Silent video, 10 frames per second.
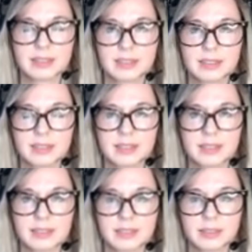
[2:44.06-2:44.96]

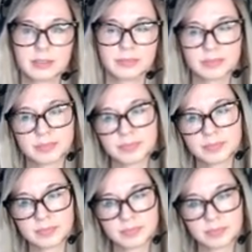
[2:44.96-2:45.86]

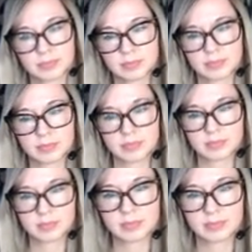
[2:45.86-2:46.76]

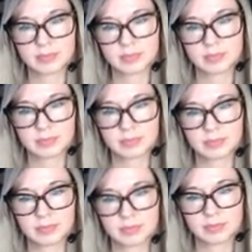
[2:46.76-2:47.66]

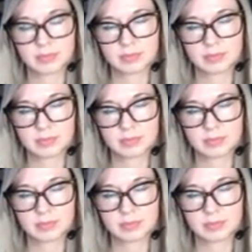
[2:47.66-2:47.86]
(not speaking)